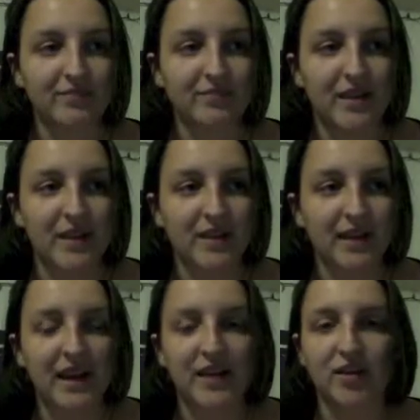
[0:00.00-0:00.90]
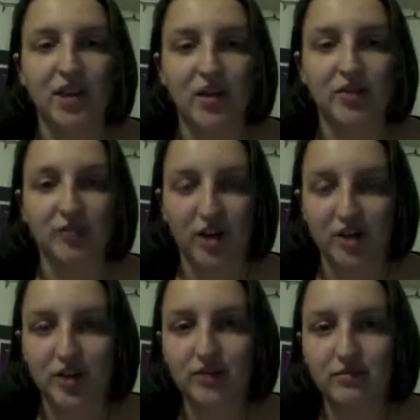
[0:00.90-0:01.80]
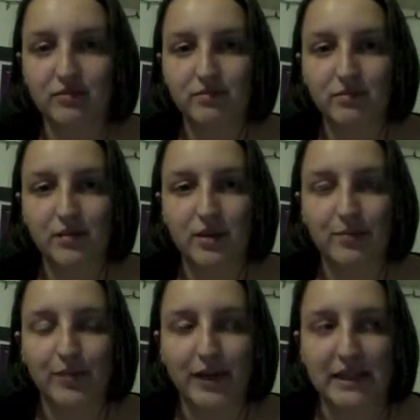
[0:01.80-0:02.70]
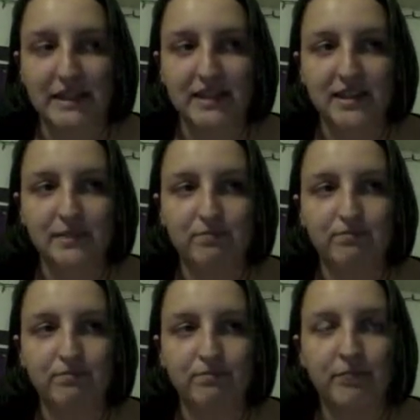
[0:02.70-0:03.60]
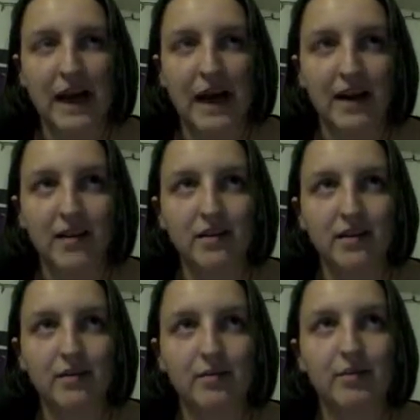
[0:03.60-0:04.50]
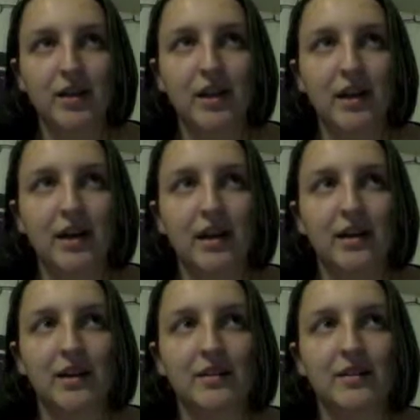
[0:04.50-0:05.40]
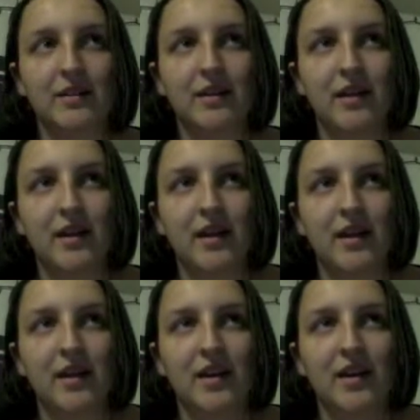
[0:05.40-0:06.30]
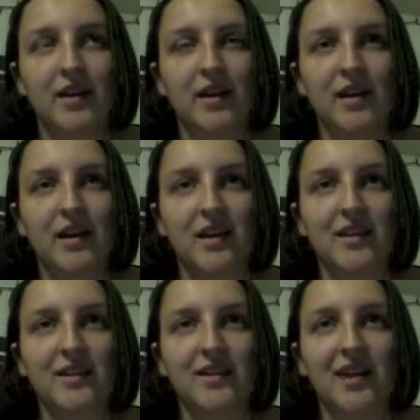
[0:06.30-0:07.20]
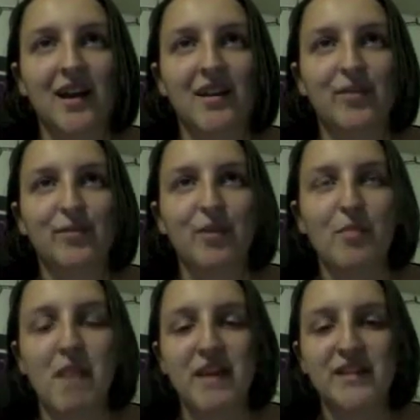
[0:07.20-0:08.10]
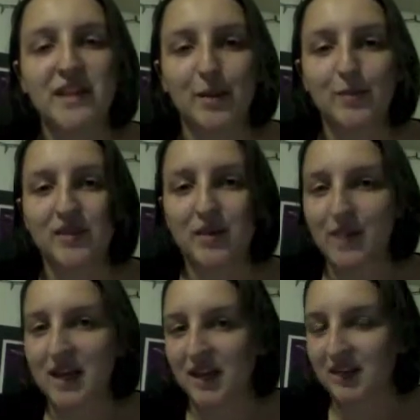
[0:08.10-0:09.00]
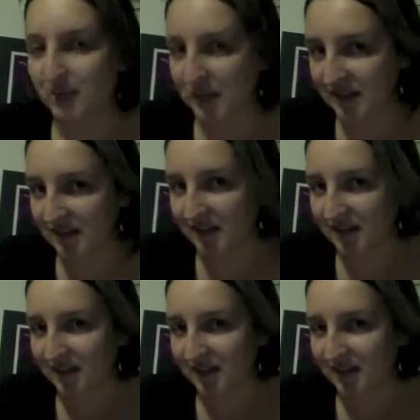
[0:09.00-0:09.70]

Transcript: he has a lot of structure, but it's bad because it's kind of the mess-ups that make his pieces,